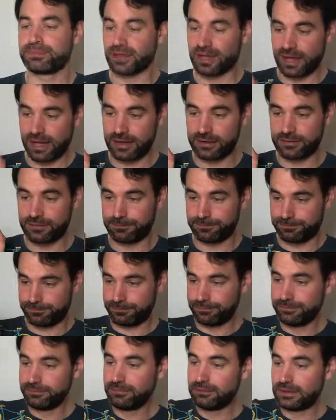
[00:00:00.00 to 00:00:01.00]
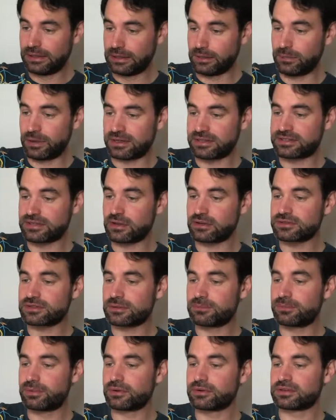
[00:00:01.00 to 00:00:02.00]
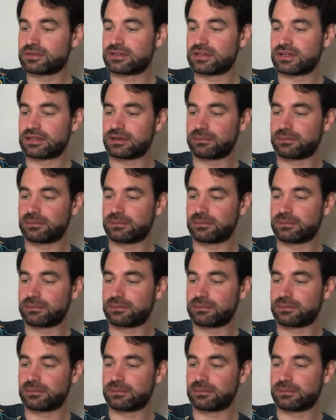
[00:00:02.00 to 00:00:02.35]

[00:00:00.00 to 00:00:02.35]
And what is also important at